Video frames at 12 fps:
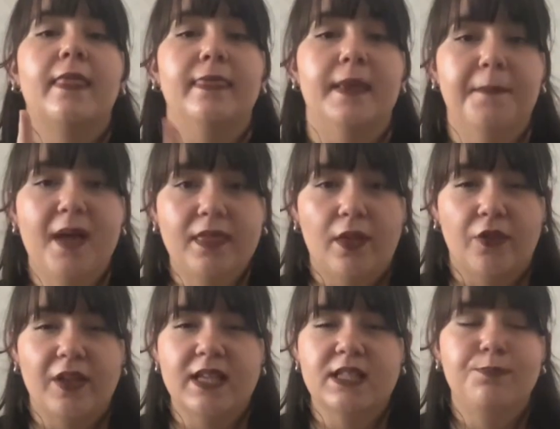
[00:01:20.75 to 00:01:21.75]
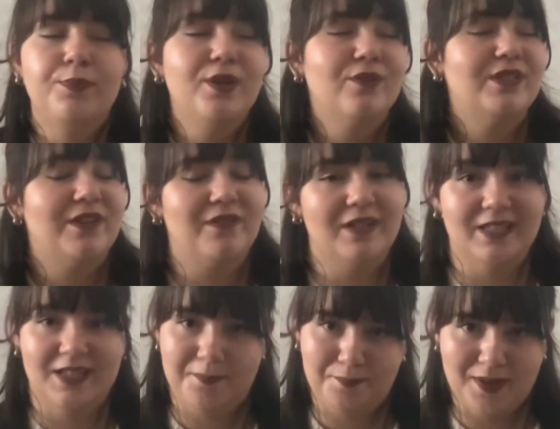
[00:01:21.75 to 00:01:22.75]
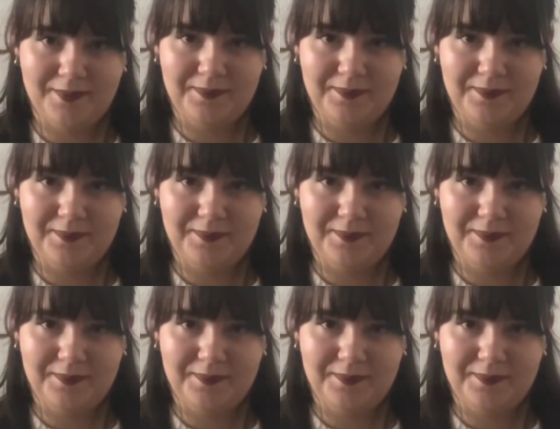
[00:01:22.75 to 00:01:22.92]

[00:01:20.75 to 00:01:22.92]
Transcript: The method is beautifully simple.